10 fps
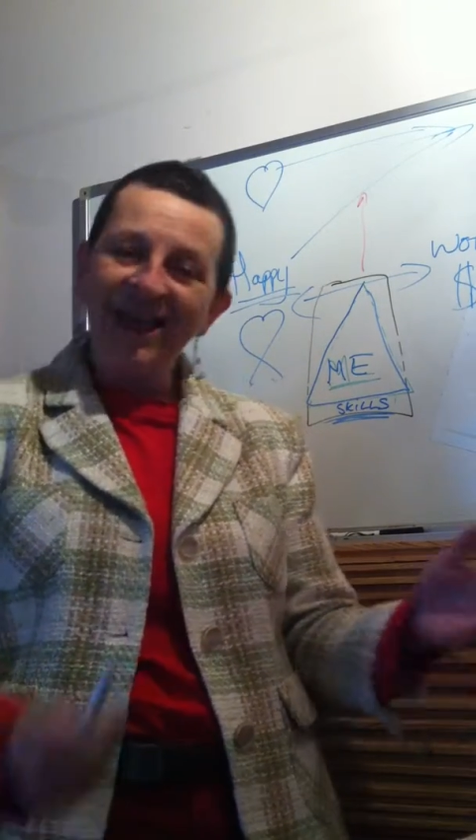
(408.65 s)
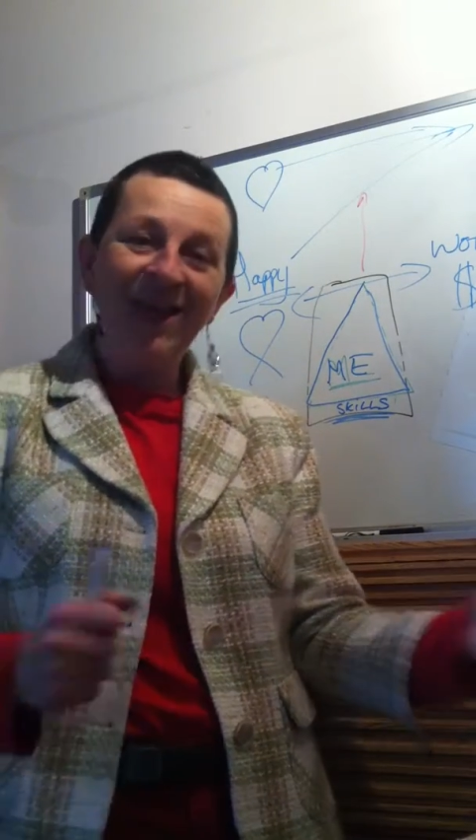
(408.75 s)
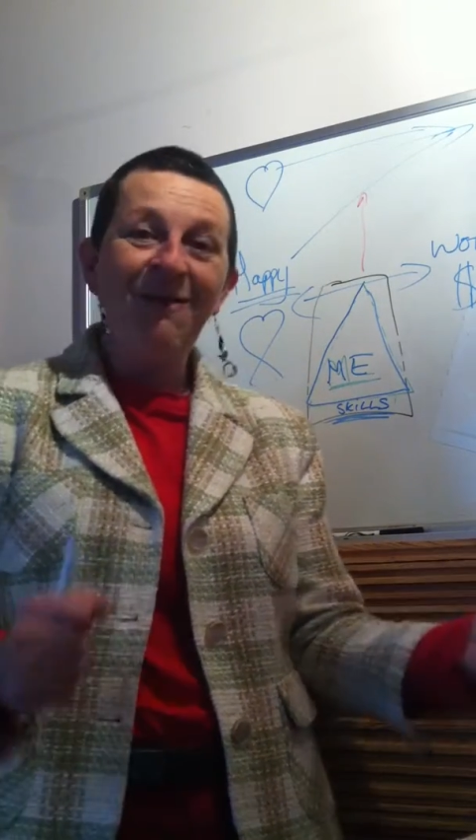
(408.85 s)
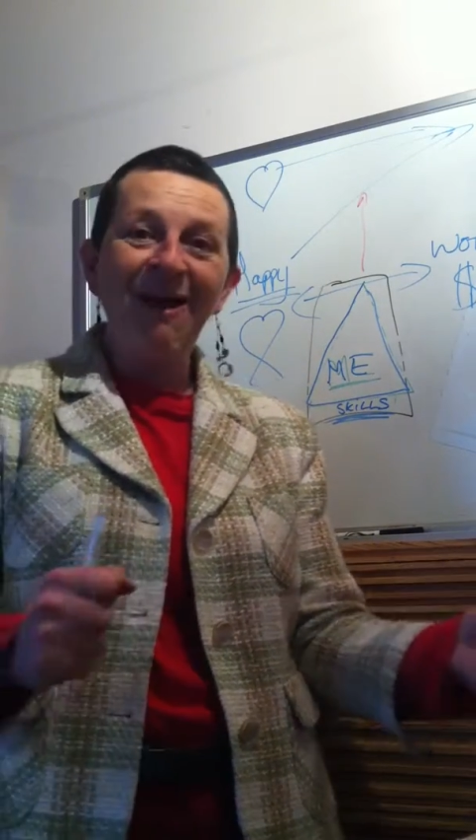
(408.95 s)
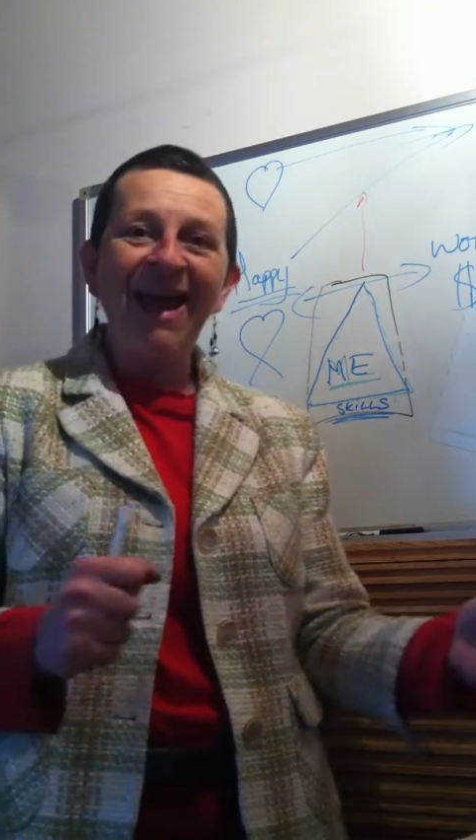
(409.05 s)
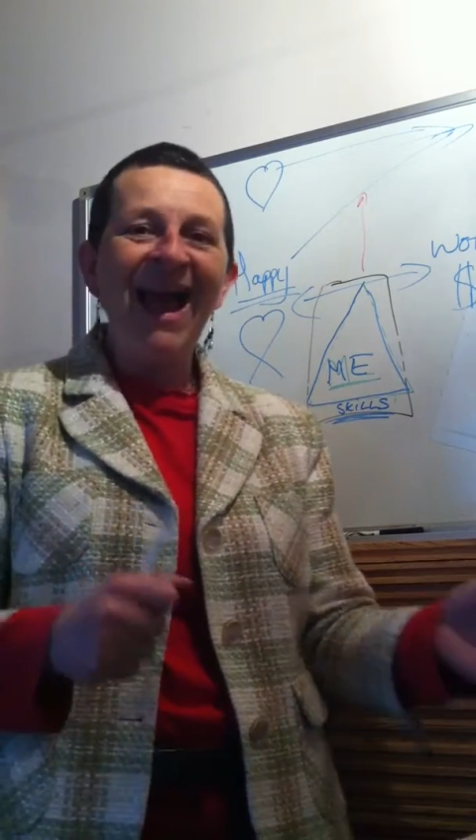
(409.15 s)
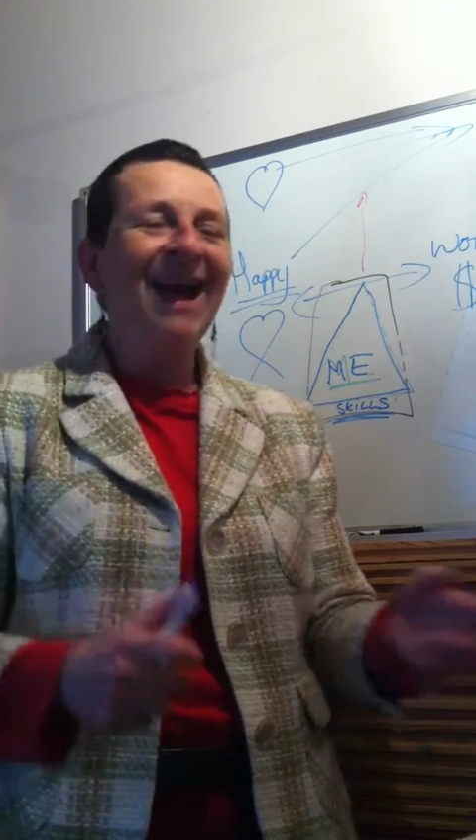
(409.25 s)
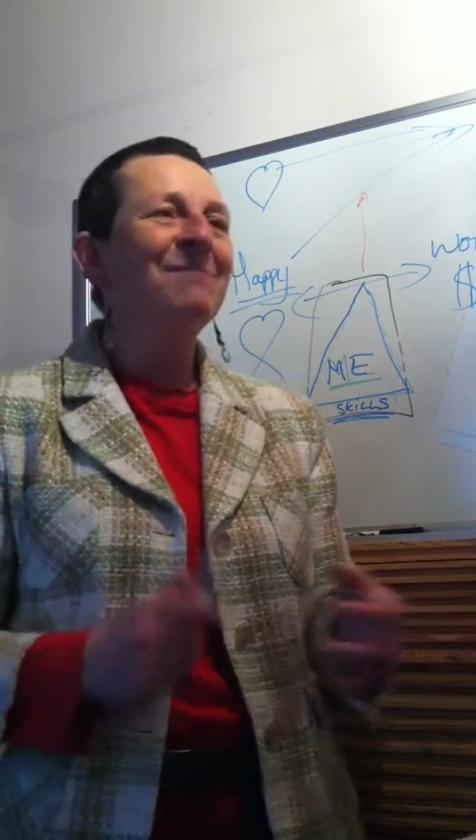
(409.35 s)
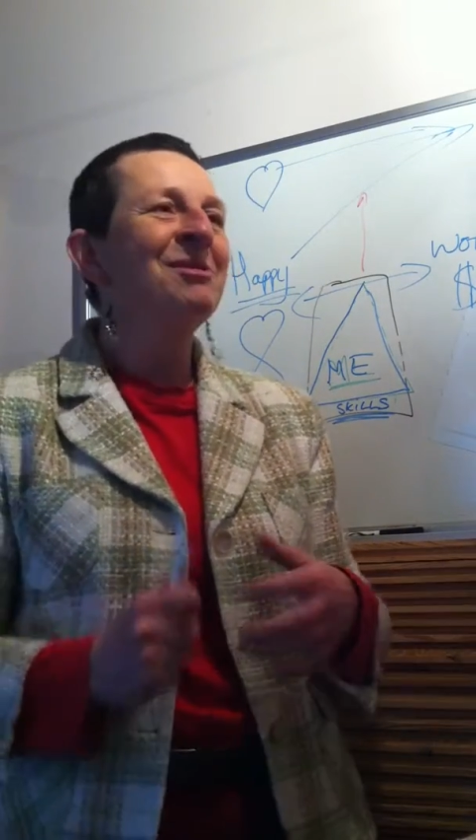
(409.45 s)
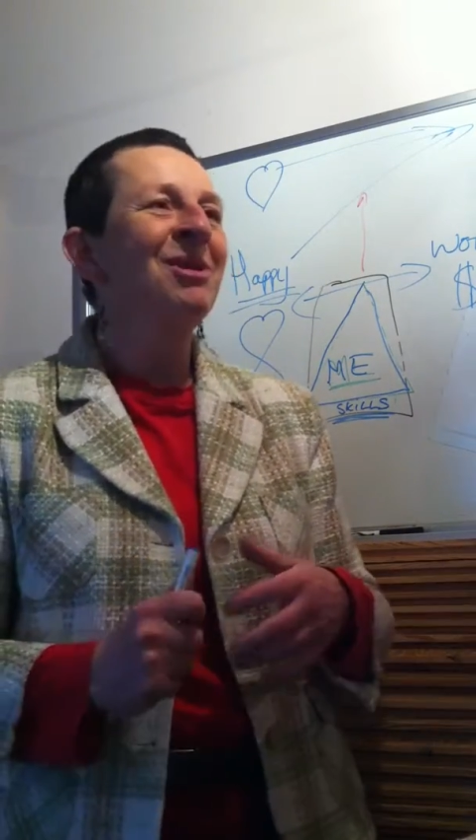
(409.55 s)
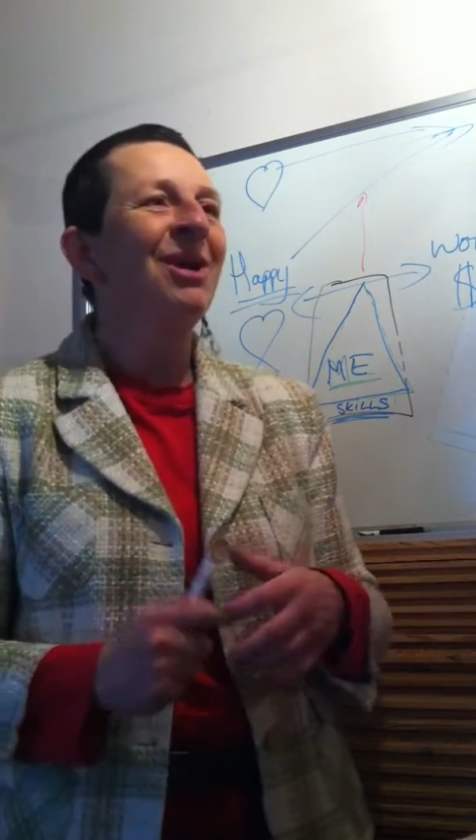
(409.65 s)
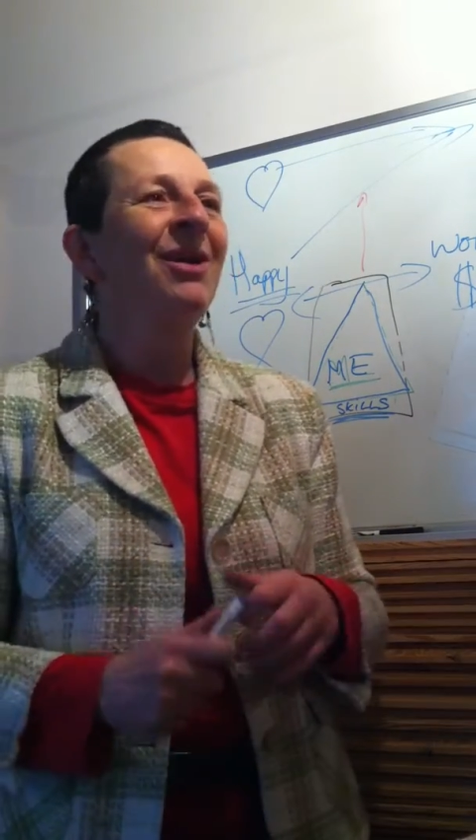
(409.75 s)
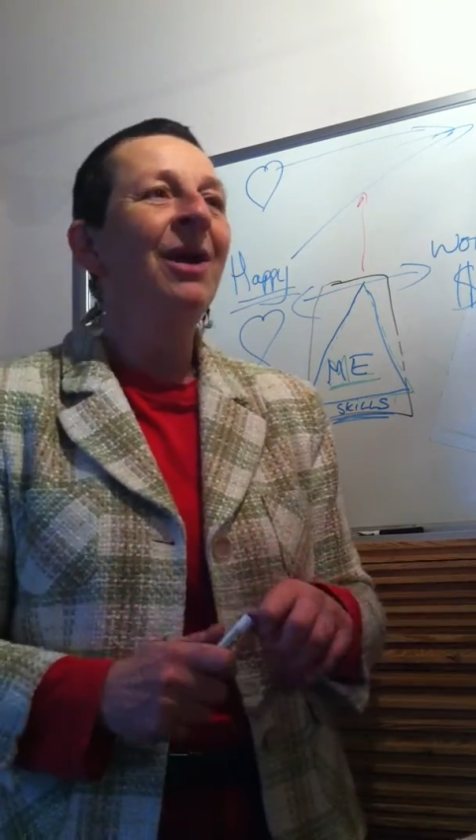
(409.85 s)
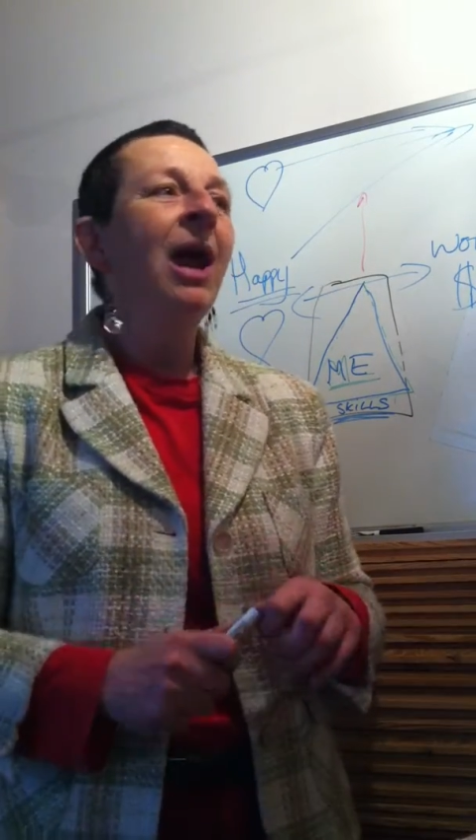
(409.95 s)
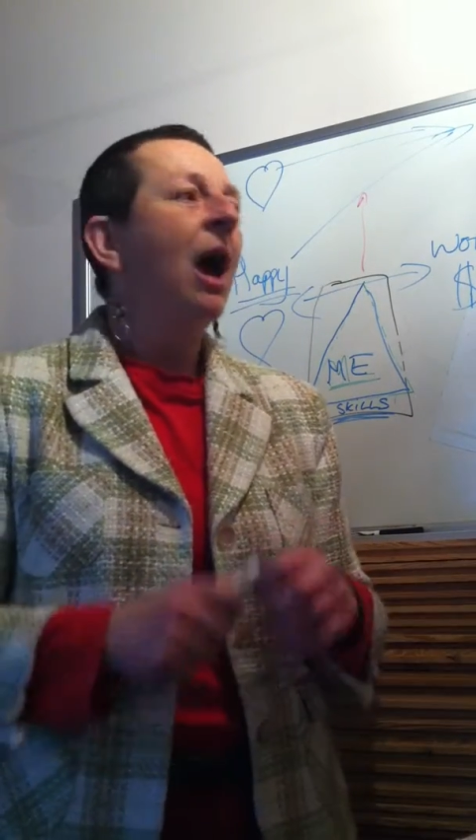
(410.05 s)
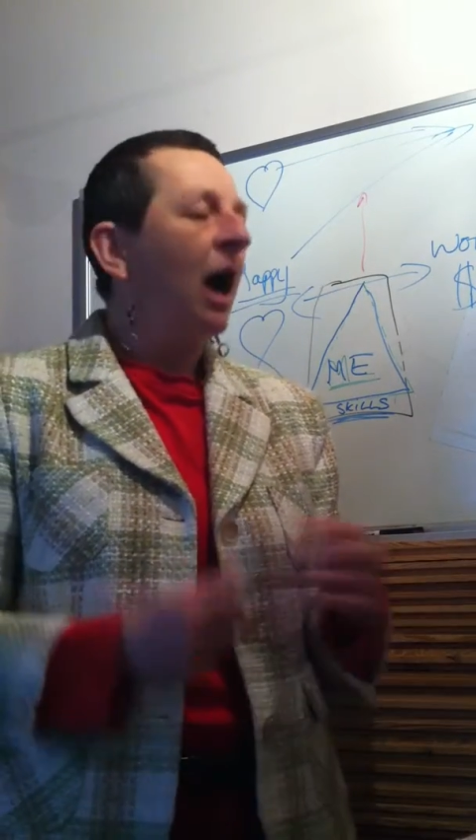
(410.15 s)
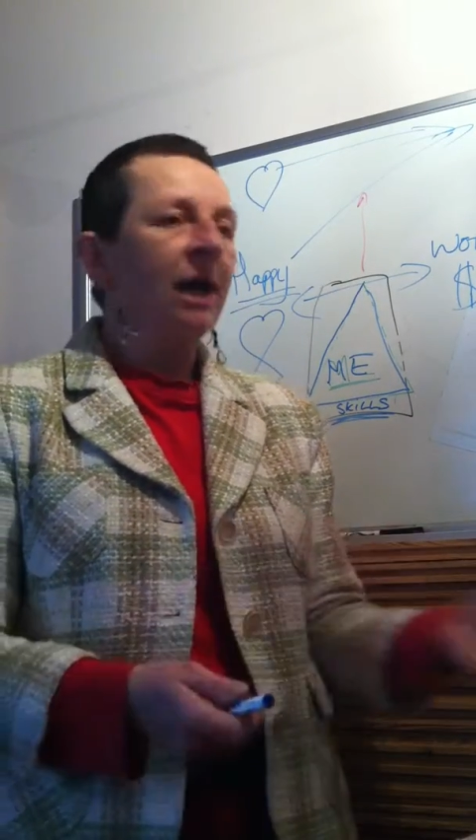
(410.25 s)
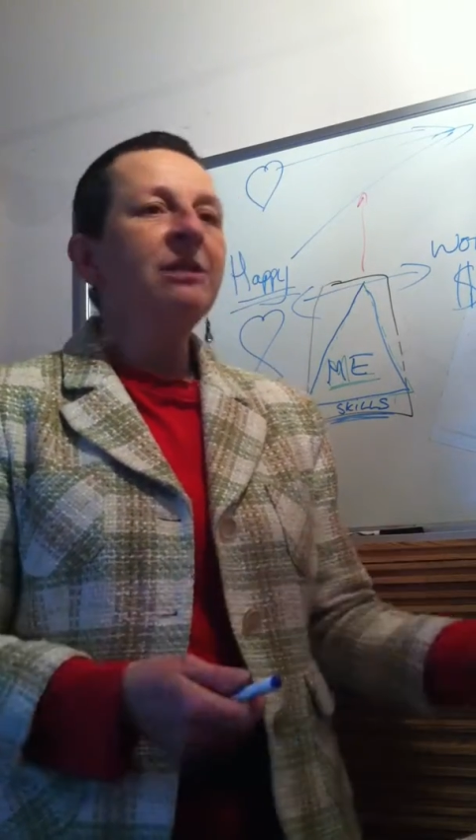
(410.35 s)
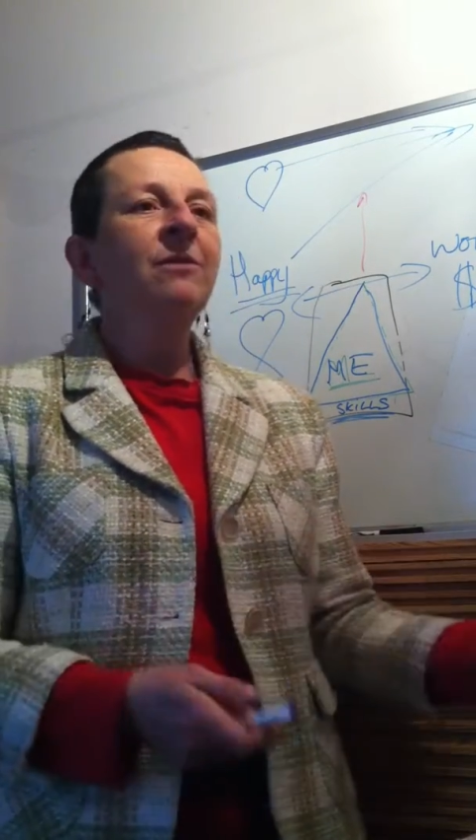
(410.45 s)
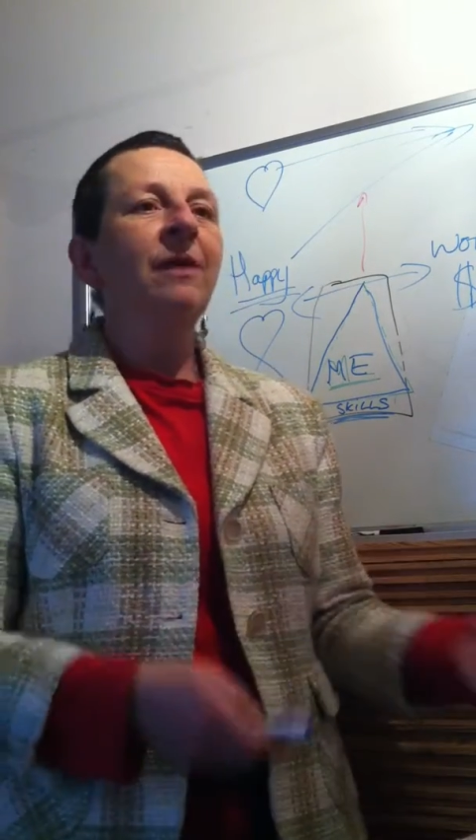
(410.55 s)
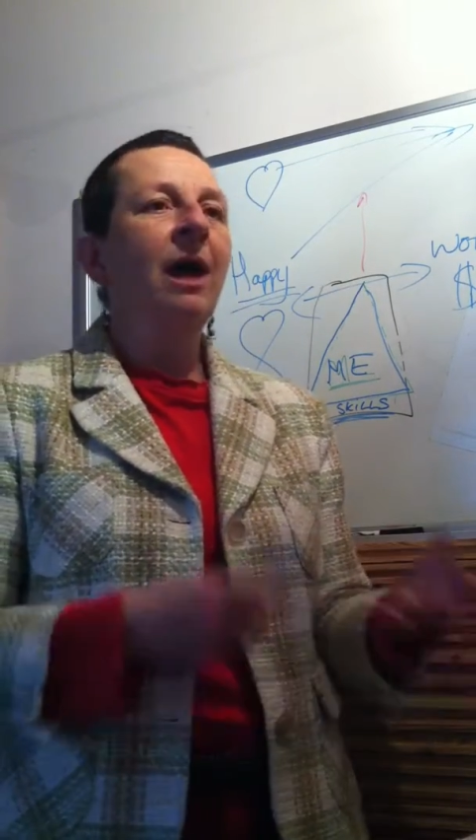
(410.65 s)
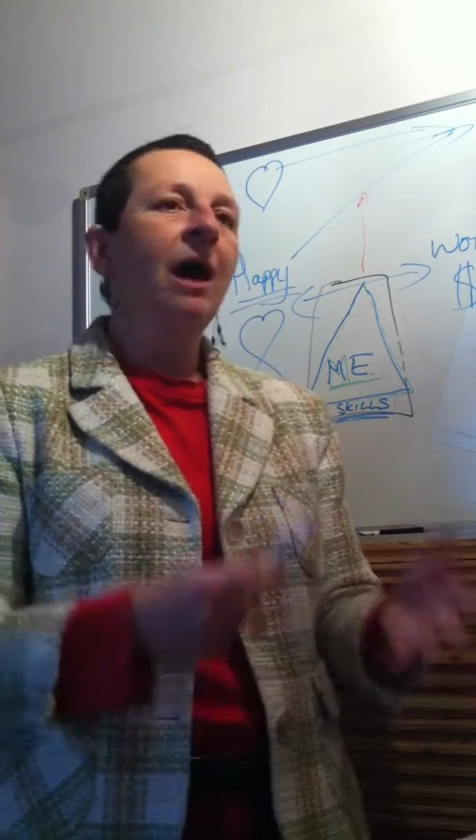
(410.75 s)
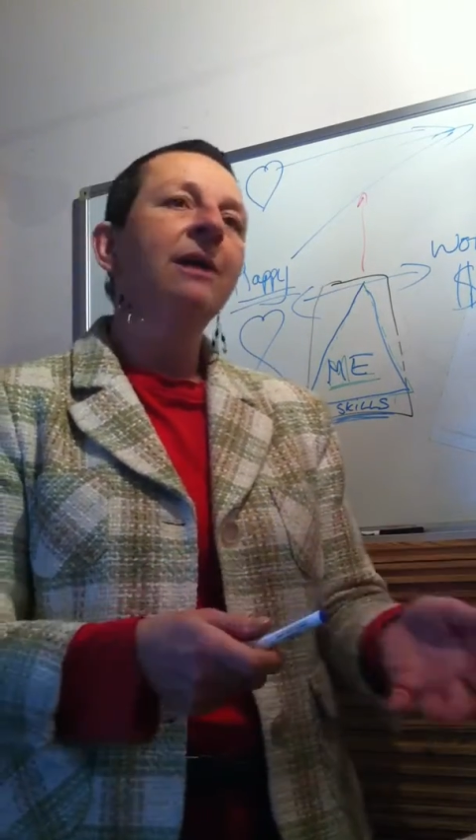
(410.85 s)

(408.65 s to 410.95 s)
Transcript: Here I am, you know, I do that,